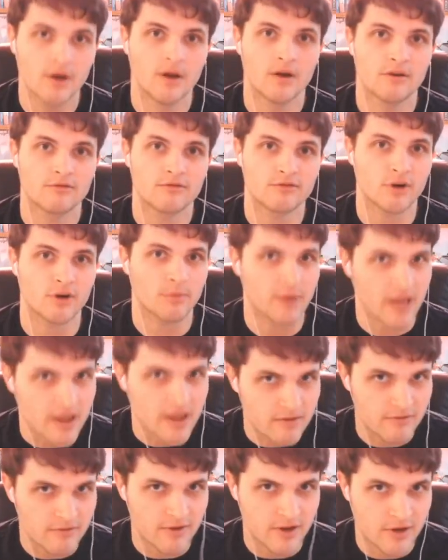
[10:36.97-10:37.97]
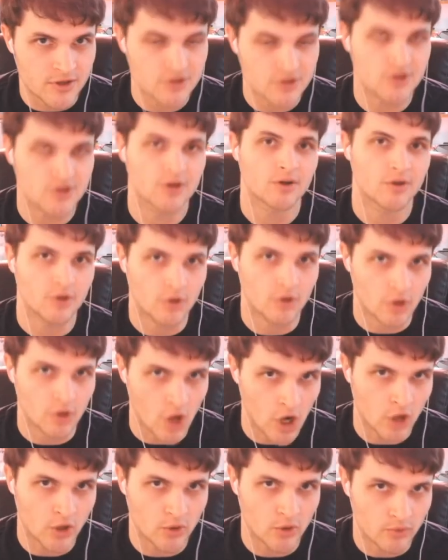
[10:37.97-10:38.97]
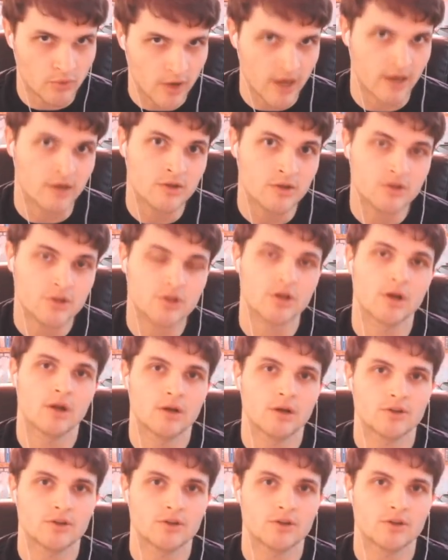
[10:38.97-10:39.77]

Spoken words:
from Invis, longer range.